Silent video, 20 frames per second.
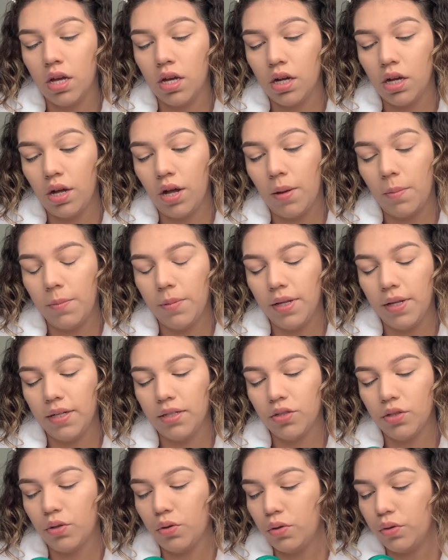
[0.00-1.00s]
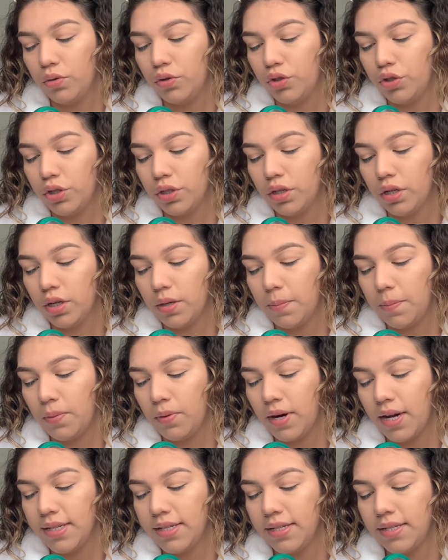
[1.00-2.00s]
Complex Culture
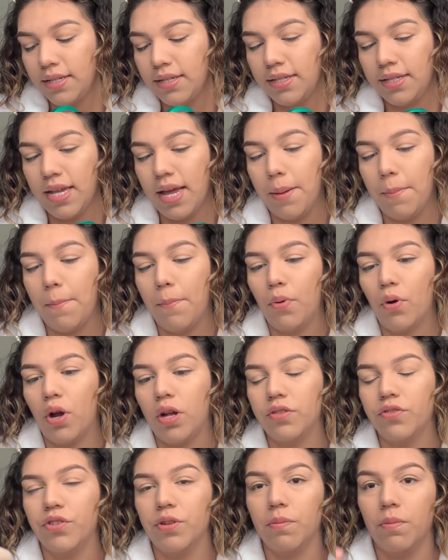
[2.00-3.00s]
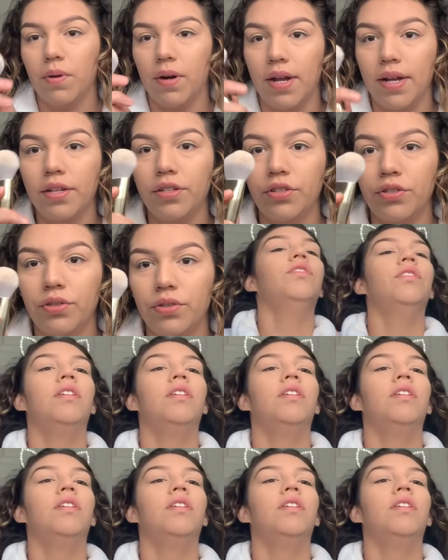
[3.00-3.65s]
Press and Set bronzer brush,